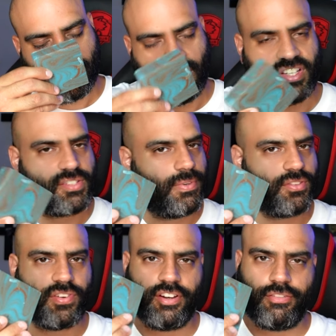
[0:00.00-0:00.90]
This smells
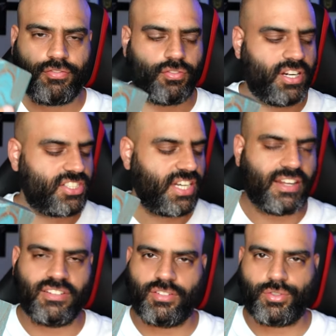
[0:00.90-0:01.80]
very fresh
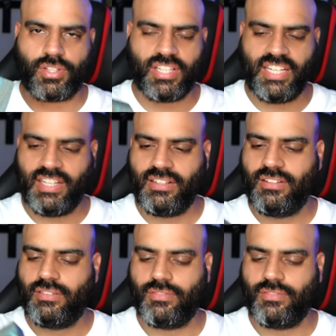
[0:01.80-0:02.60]
and clean,